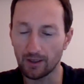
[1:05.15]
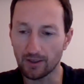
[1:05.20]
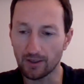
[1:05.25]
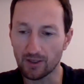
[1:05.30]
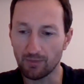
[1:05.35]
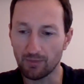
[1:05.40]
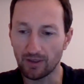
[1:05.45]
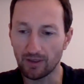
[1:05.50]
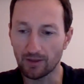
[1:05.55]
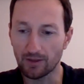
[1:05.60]

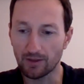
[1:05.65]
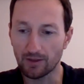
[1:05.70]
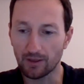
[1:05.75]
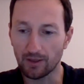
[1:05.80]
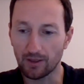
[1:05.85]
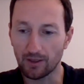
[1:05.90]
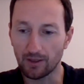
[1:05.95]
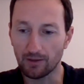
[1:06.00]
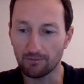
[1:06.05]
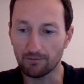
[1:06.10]
Spent
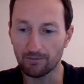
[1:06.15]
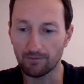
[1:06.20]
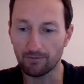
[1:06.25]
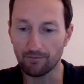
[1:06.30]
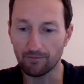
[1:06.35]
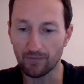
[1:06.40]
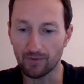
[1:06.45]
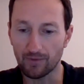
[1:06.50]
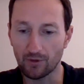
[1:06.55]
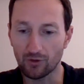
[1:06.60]
a
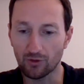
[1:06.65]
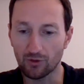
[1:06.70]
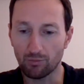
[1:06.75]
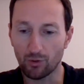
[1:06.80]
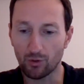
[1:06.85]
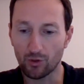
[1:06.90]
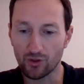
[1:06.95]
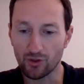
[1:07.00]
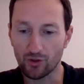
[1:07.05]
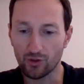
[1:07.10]
good
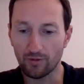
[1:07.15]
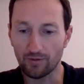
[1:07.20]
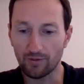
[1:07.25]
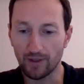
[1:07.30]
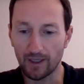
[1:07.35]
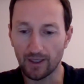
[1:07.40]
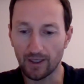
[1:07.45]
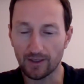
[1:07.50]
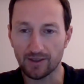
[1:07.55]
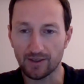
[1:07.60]
portion of
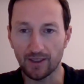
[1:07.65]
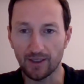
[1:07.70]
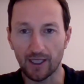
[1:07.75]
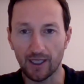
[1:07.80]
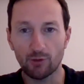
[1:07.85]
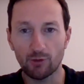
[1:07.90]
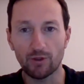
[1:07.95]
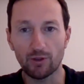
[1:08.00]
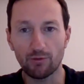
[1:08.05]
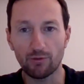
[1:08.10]
that as an
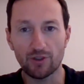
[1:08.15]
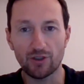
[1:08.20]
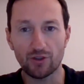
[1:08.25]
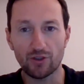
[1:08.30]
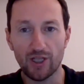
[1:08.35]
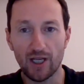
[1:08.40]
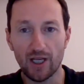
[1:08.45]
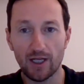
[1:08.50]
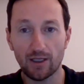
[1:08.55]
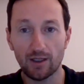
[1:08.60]
equity
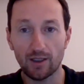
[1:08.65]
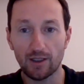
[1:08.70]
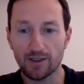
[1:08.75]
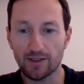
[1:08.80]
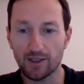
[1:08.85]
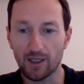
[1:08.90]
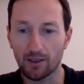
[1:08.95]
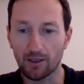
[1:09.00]
research analyst.